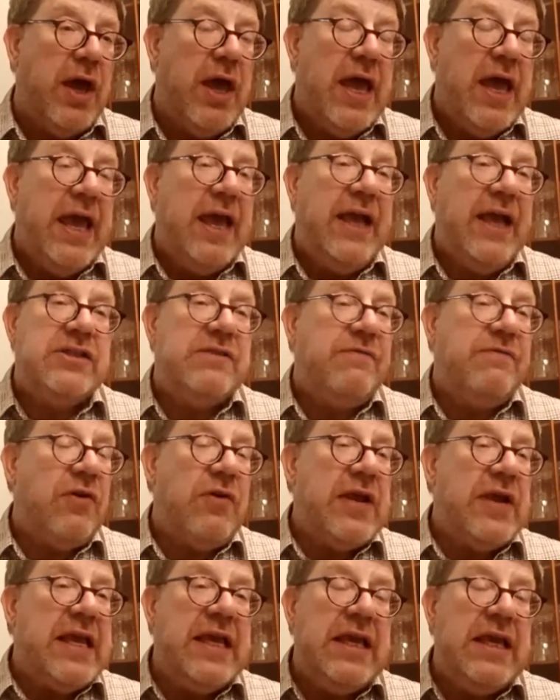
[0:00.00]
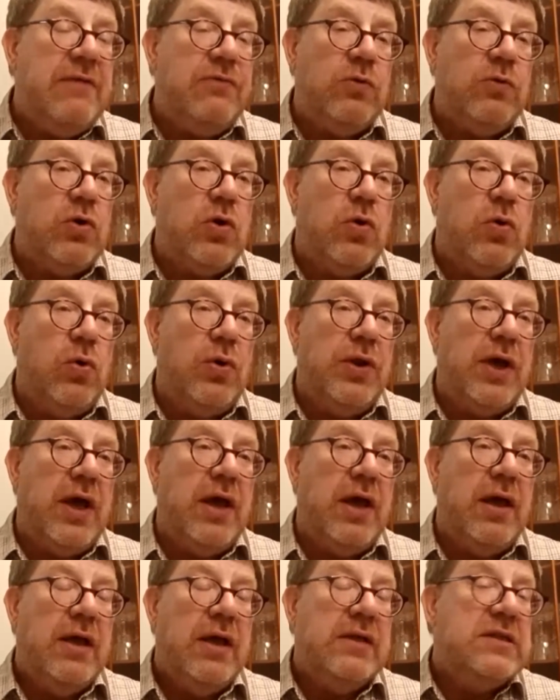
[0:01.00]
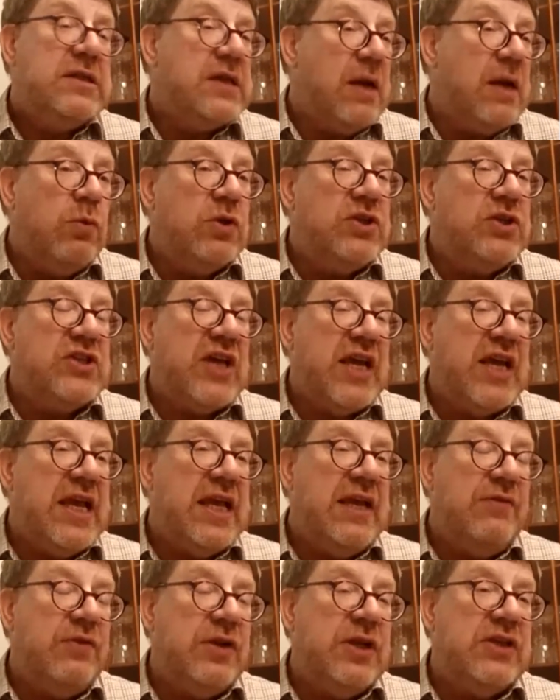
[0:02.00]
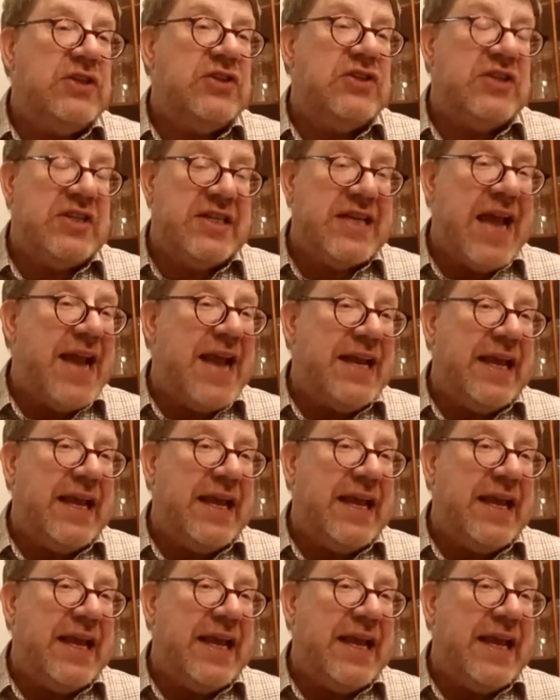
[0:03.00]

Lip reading: It's a very evil corner. Some would say even a satanic